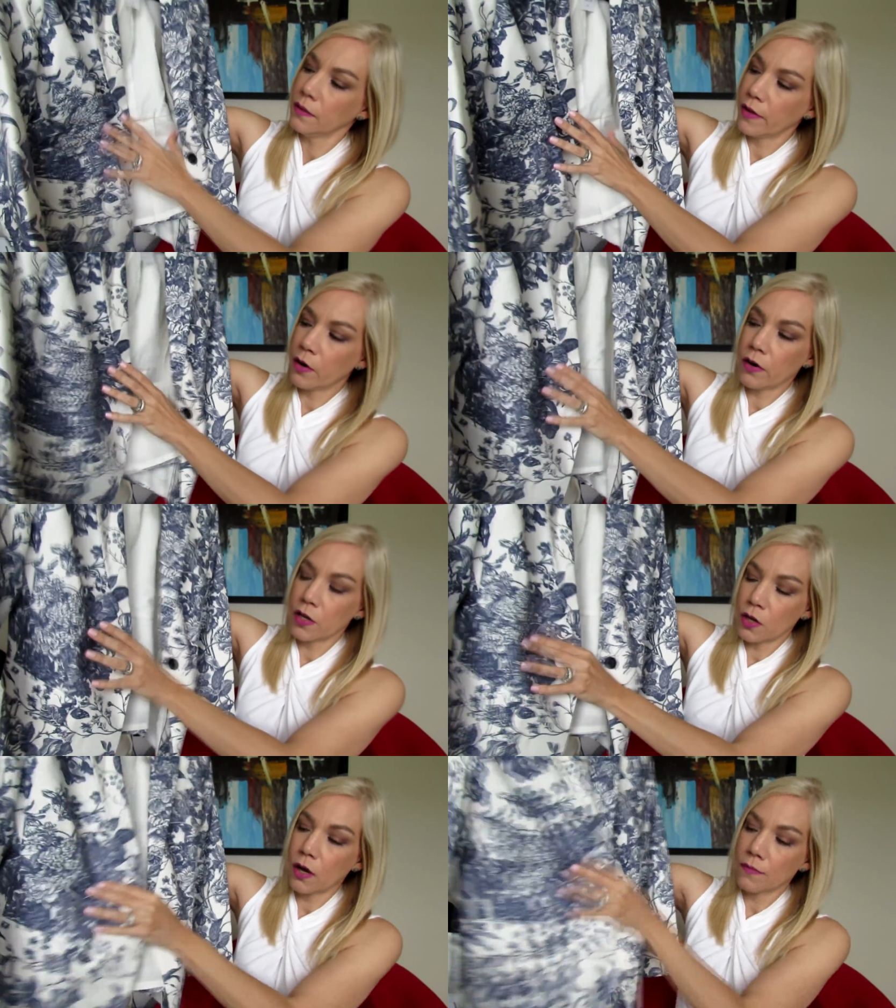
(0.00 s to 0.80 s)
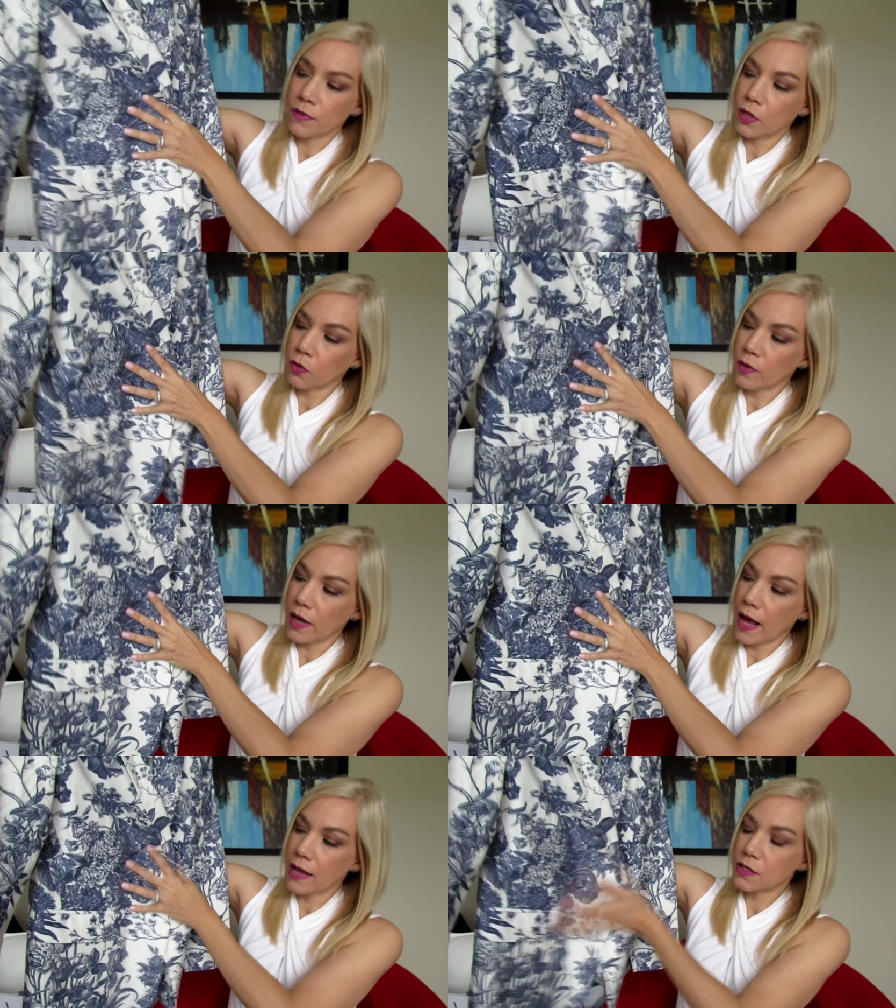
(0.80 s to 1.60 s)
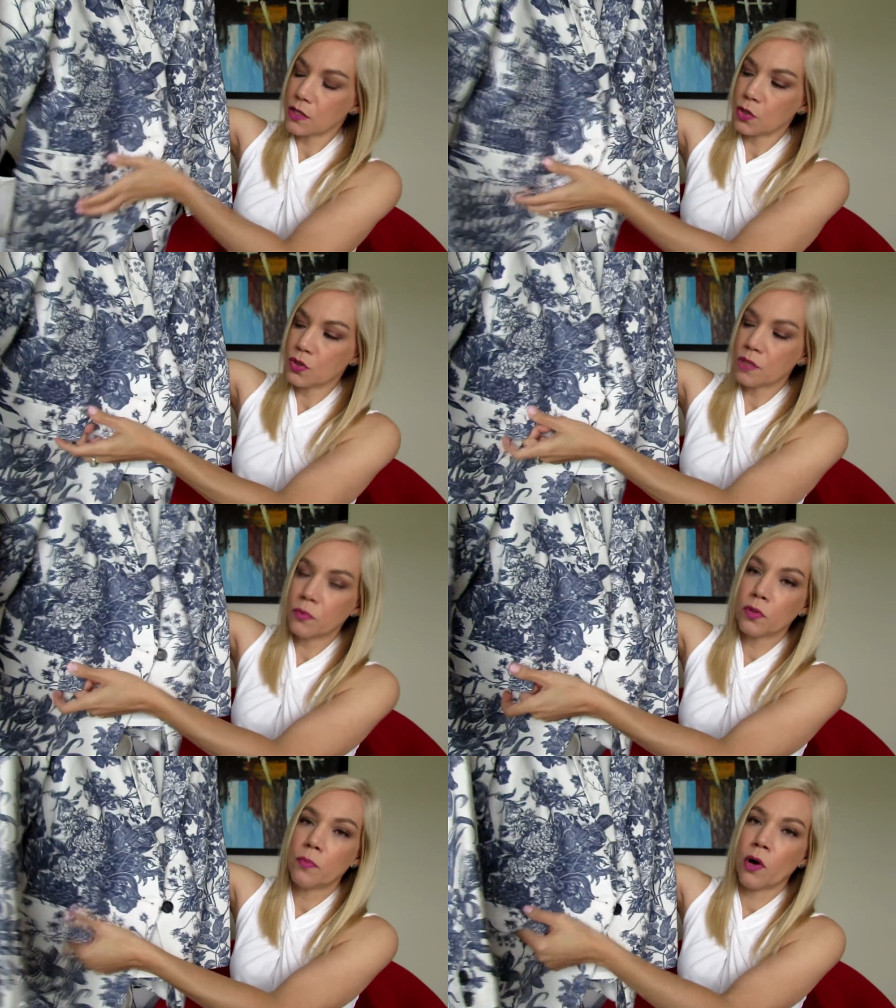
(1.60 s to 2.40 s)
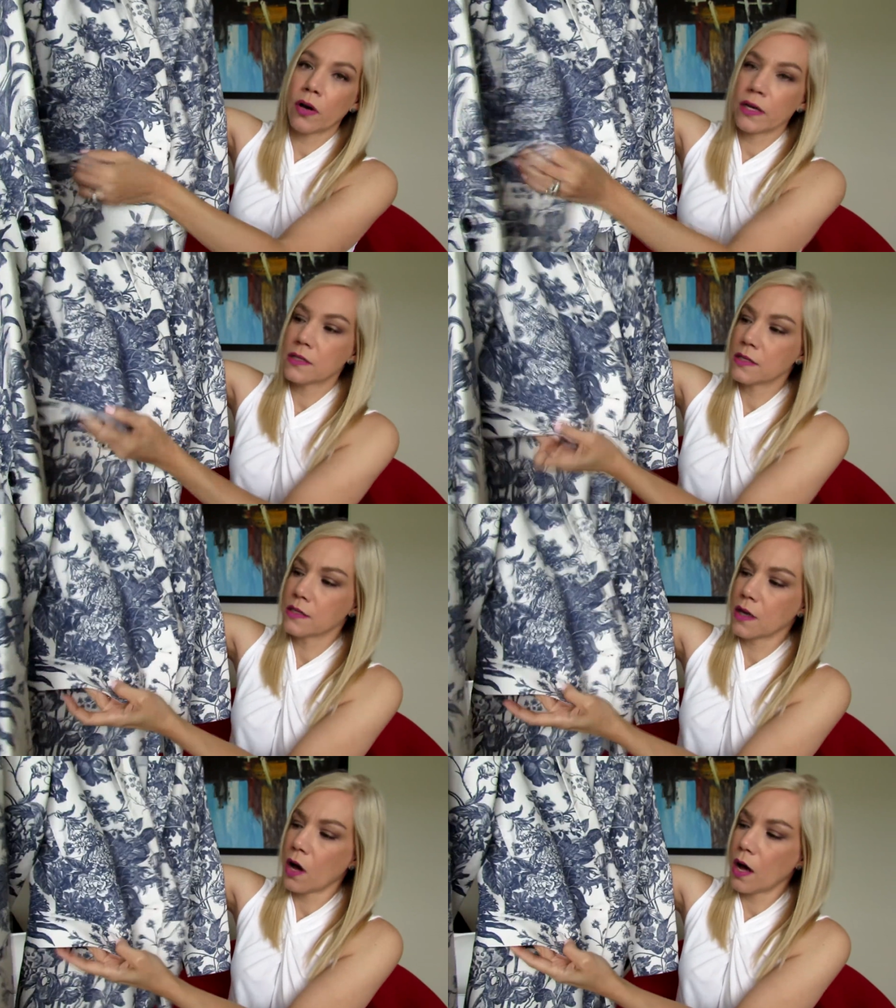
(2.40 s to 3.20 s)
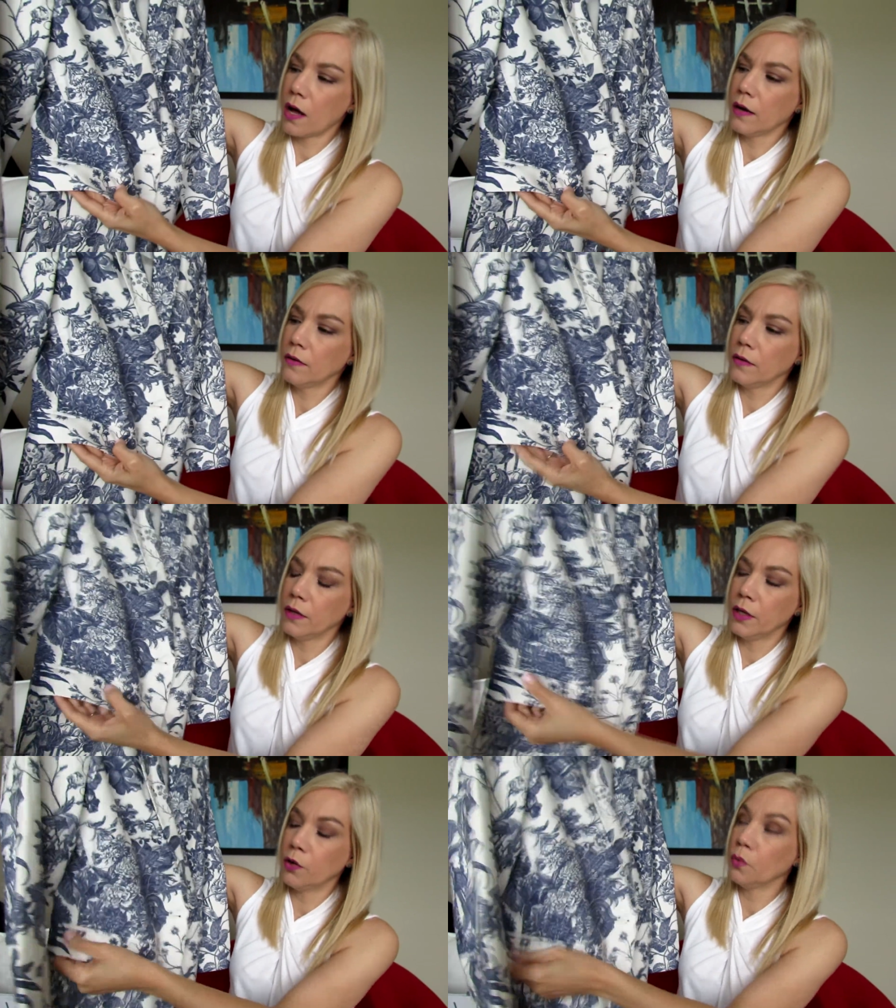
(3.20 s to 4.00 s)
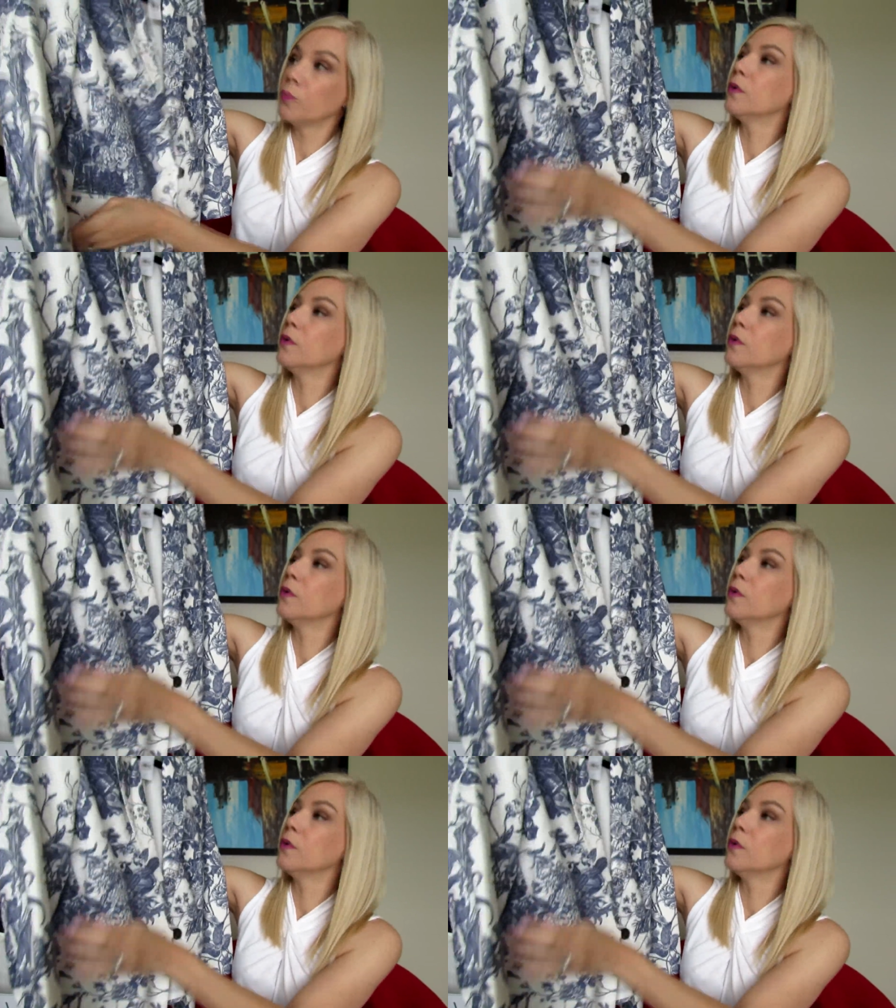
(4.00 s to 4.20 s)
They are, you uh, know, it has usable pockets. It's not, you know,